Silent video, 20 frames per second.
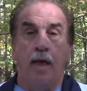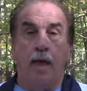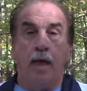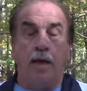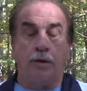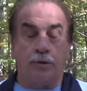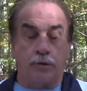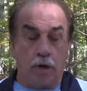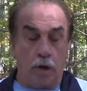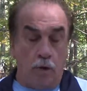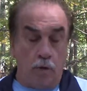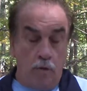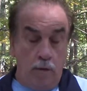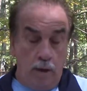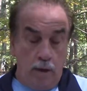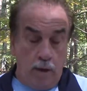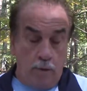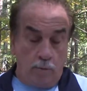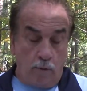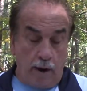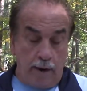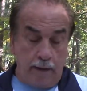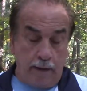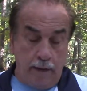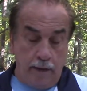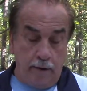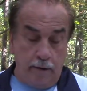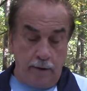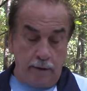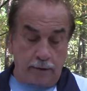And so right
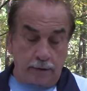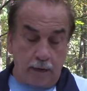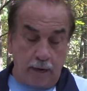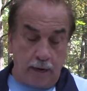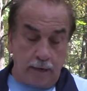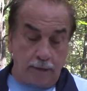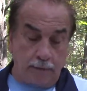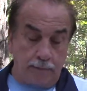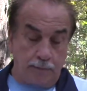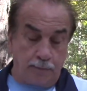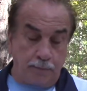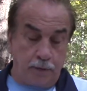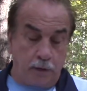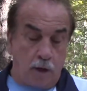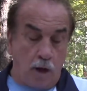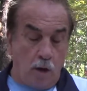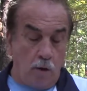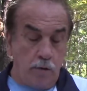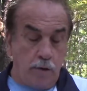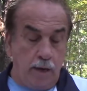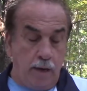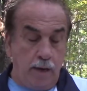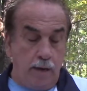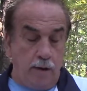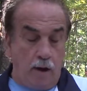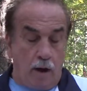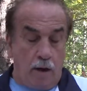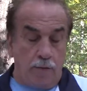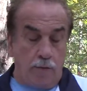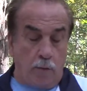here it says, Go ye in
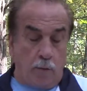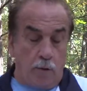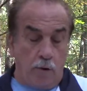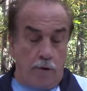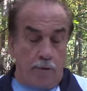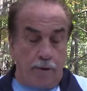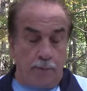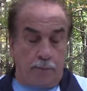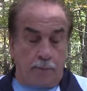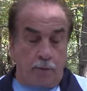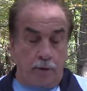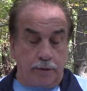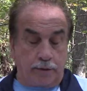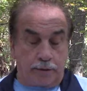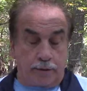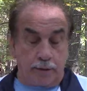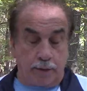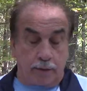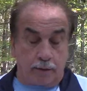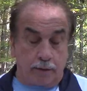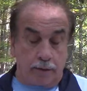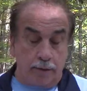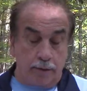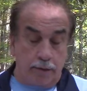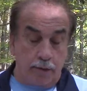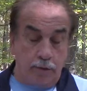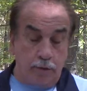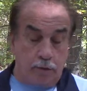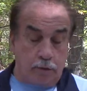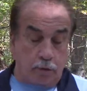all the world and preach the good
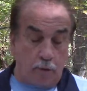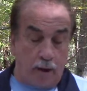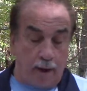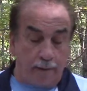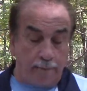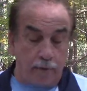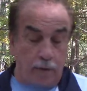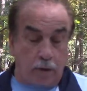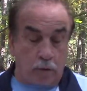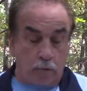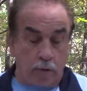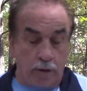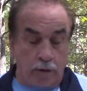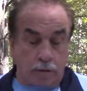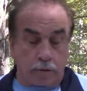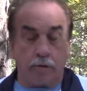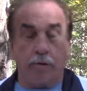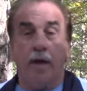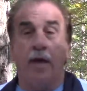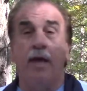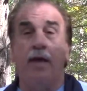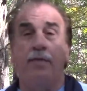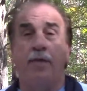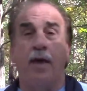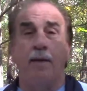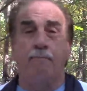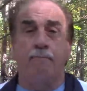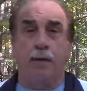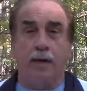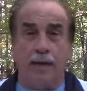news to every creature. He
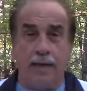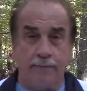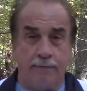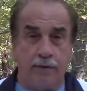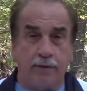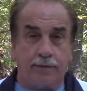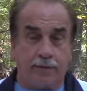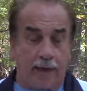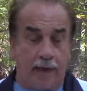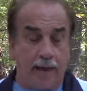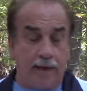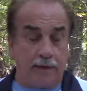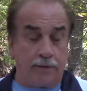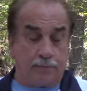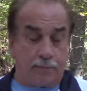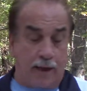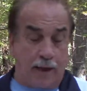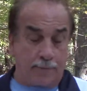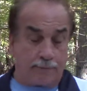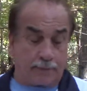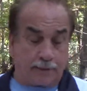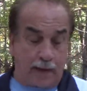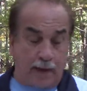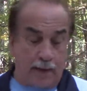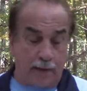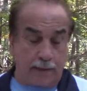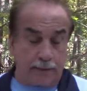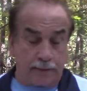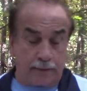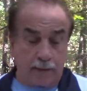that believeth and is
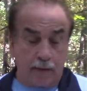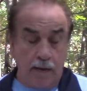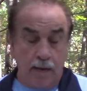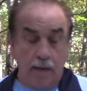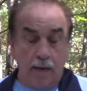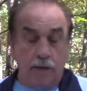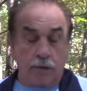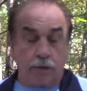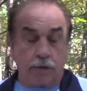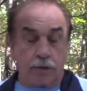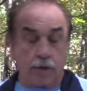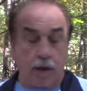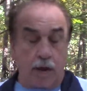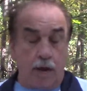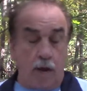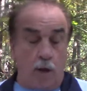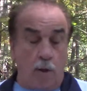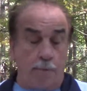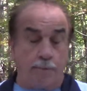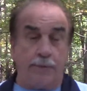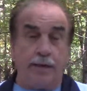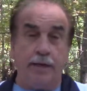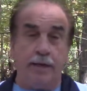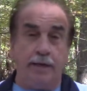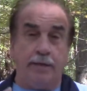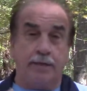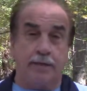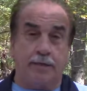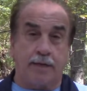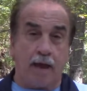baptized shall
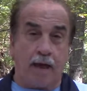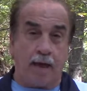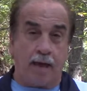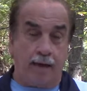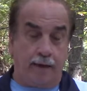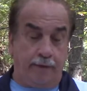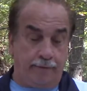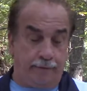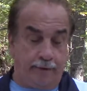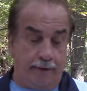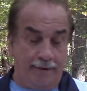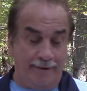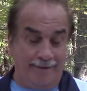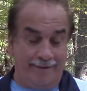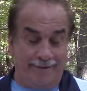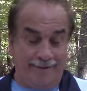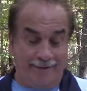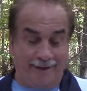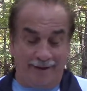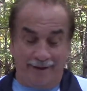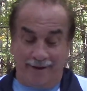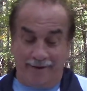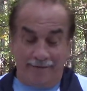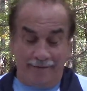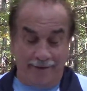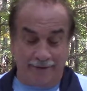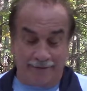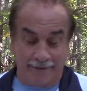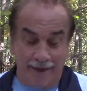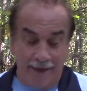be saved. I love
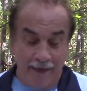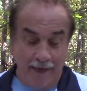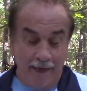this.